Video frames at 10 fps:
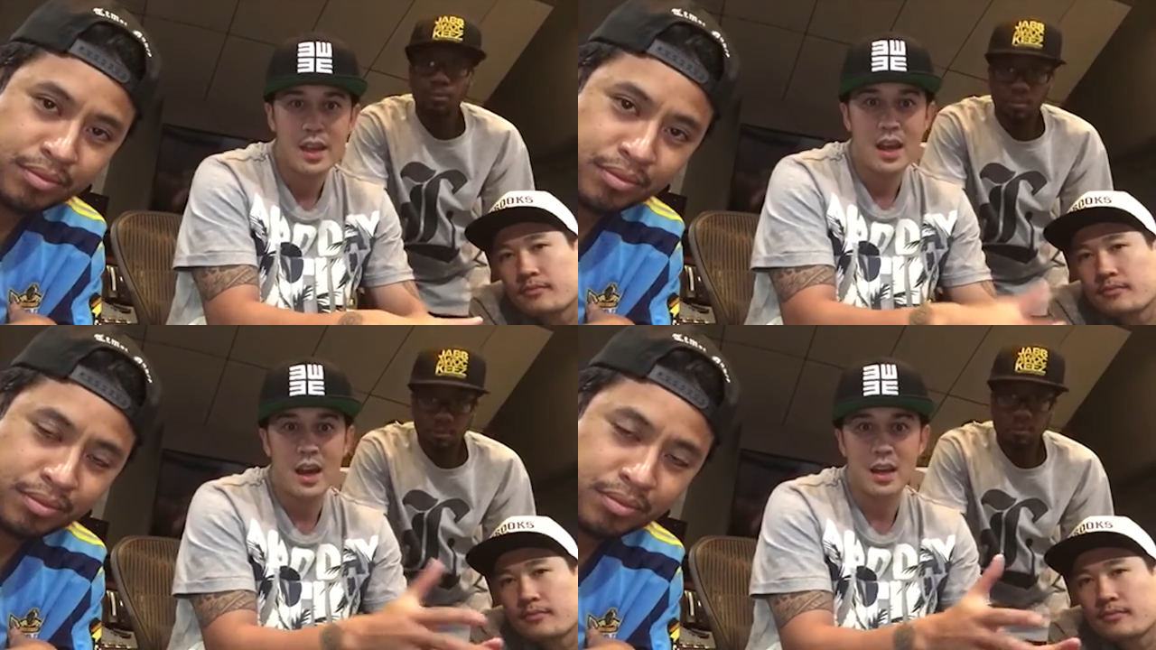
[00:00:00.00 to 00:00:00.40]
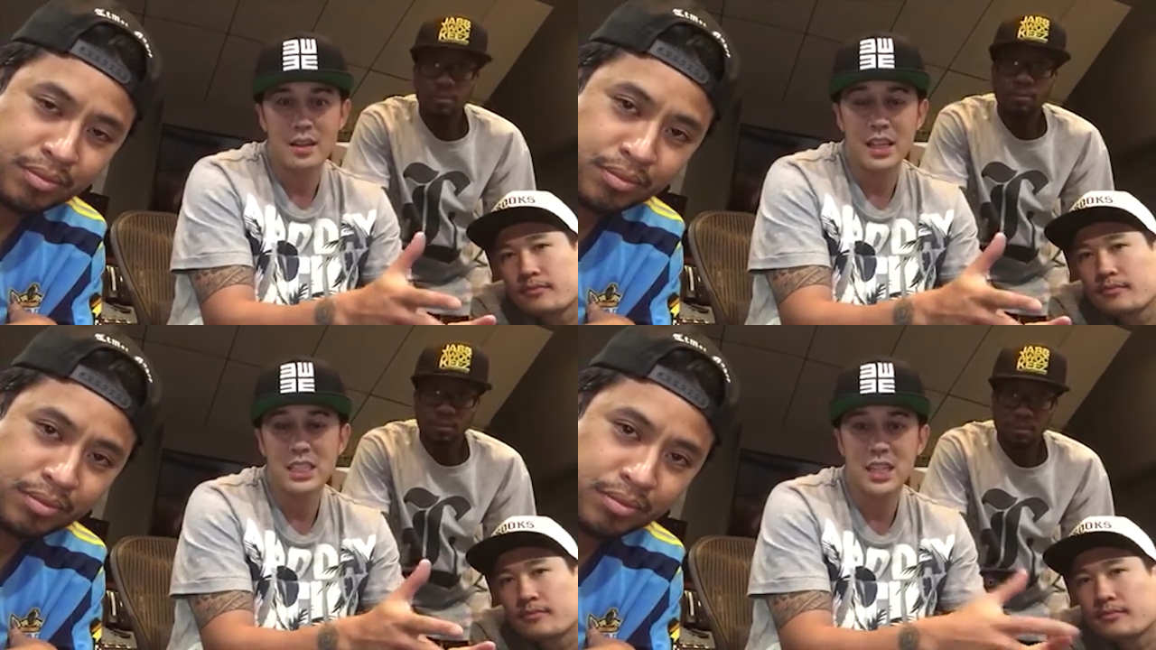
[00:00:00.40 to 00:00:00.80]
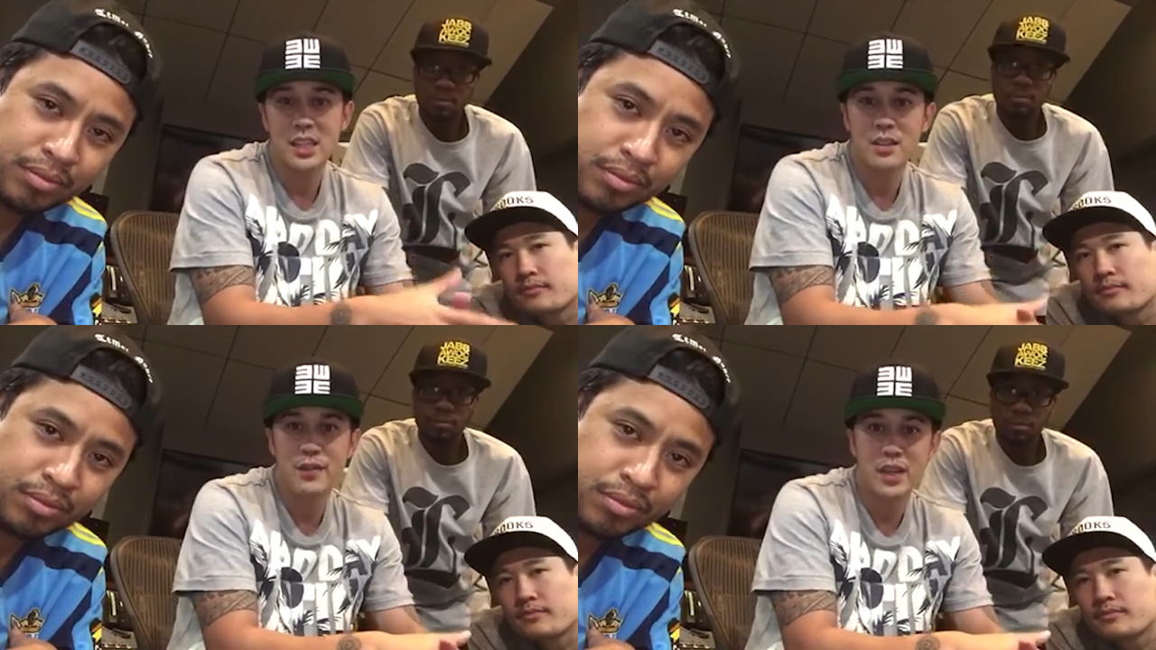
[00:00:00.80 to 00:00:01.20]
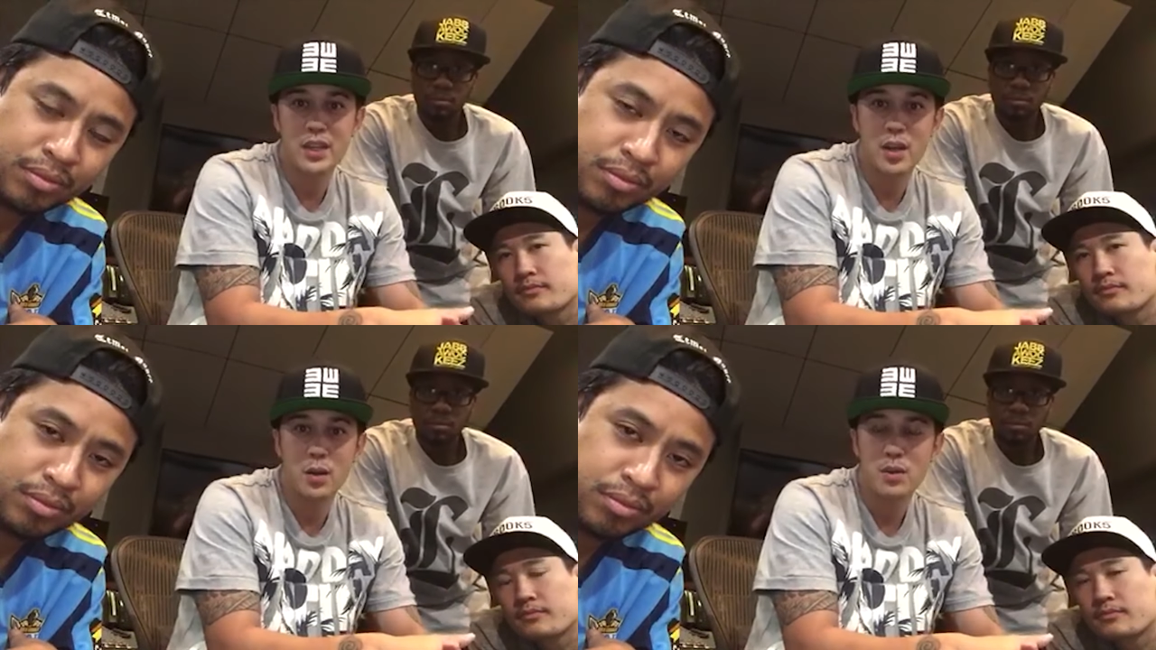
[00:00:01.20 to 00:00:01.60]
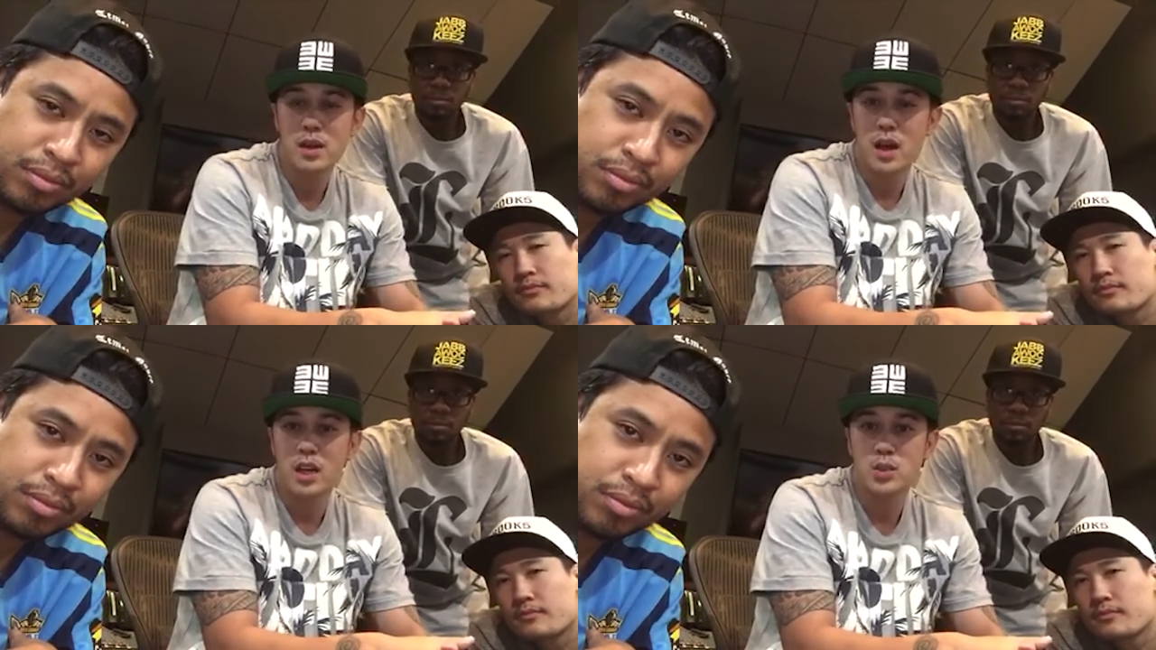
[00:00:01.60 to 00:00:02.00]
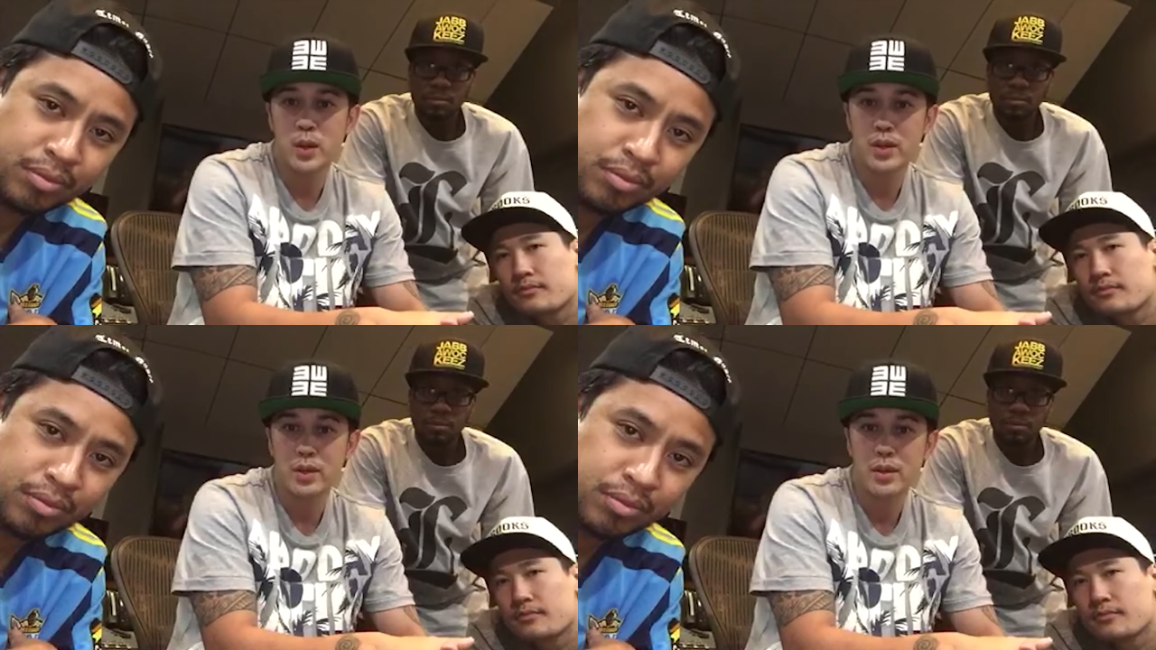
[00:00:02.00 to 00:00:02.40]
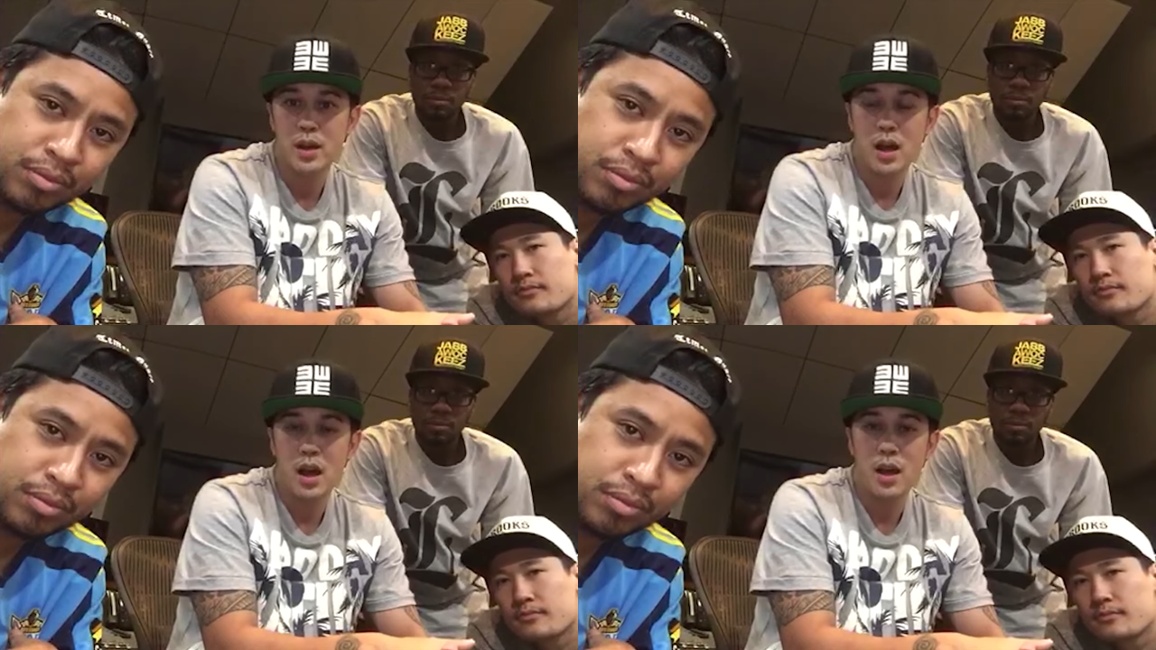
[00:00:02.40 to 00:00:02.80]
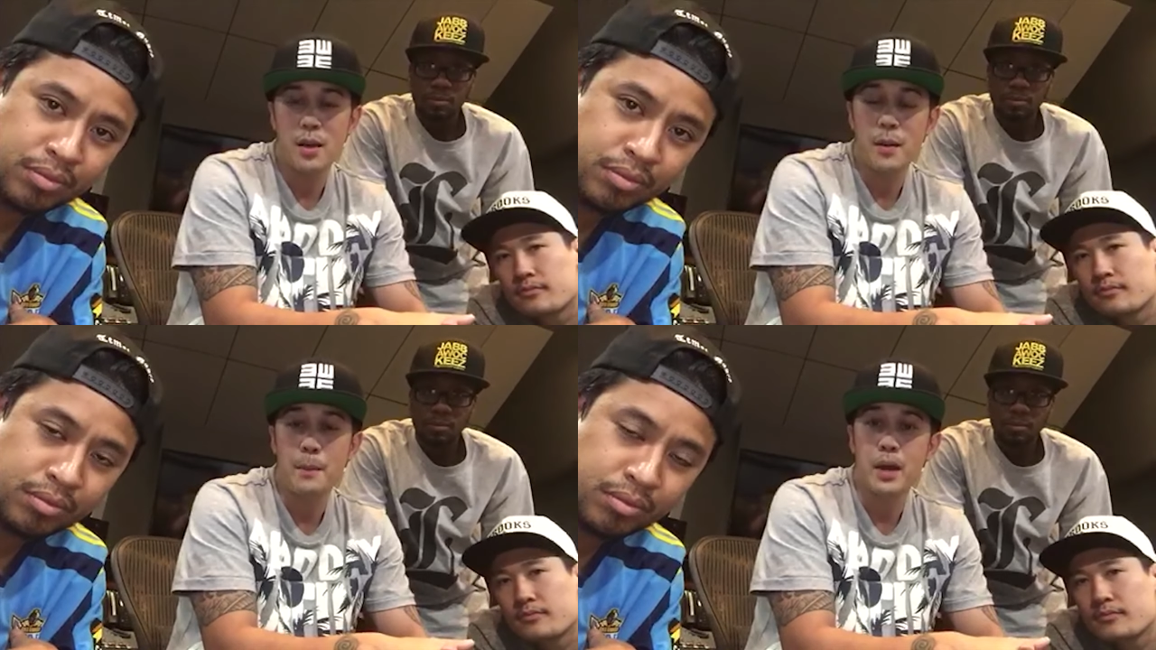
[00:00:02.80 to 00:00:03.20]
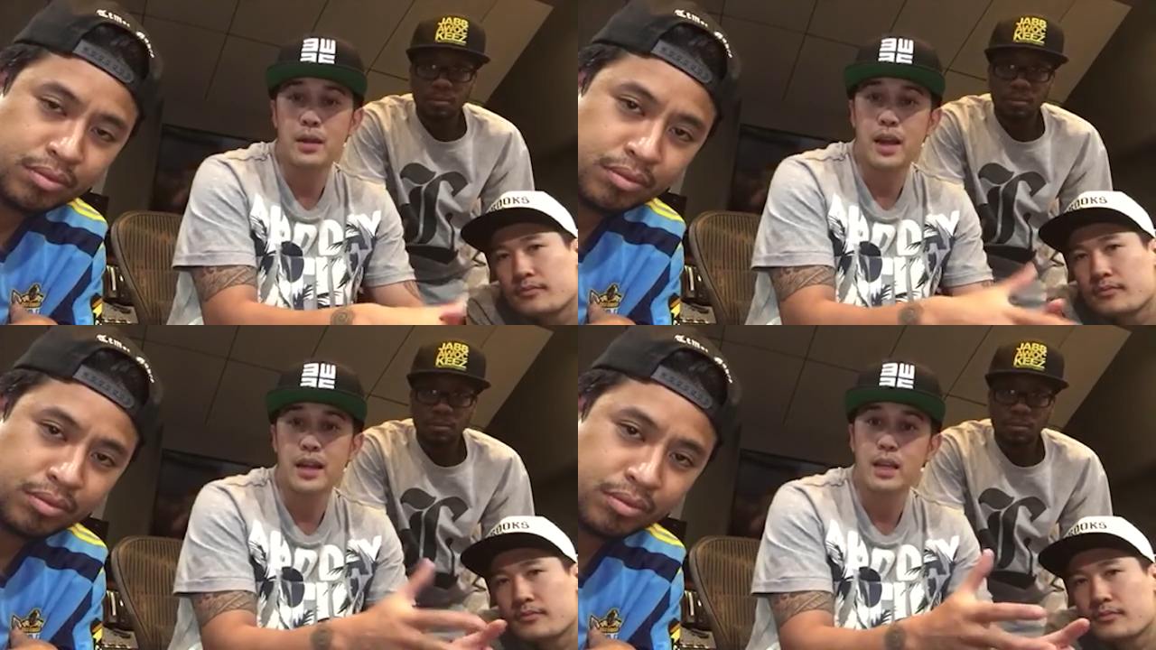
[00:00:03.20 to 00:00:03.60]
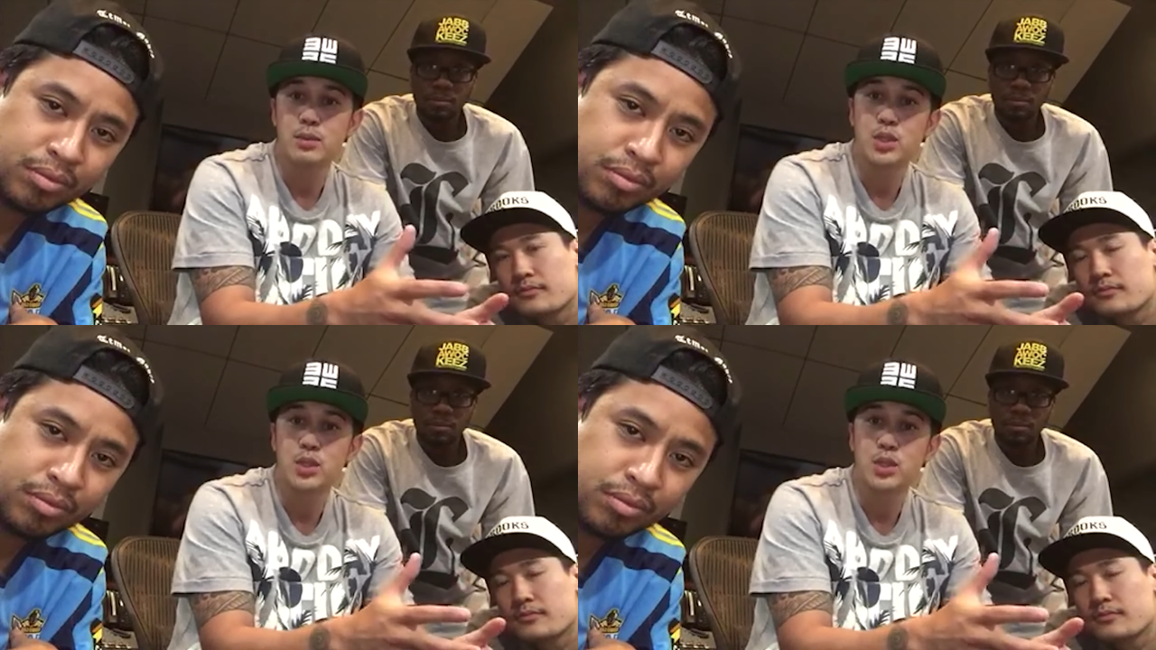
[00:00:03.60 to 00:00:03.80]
Speaker 1: Uh, they sent in the video on Twitter uh, about a guy named